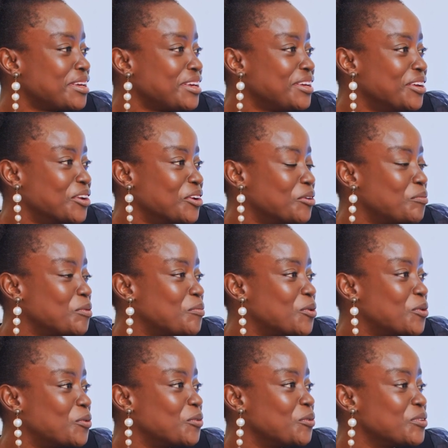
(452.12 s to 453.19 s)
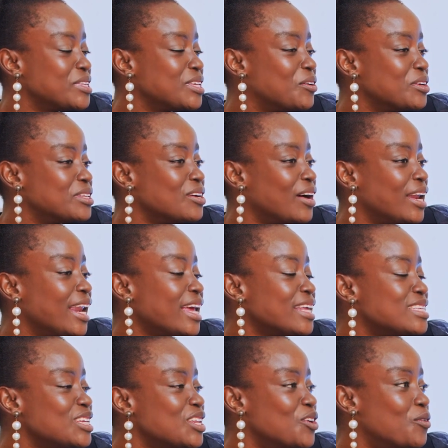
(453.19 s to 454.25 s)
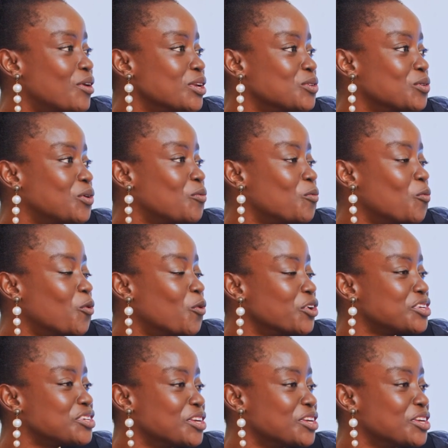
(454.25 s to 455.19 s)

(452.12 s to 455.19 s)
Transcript: People with sickle cell are lazy. They don't want to wash.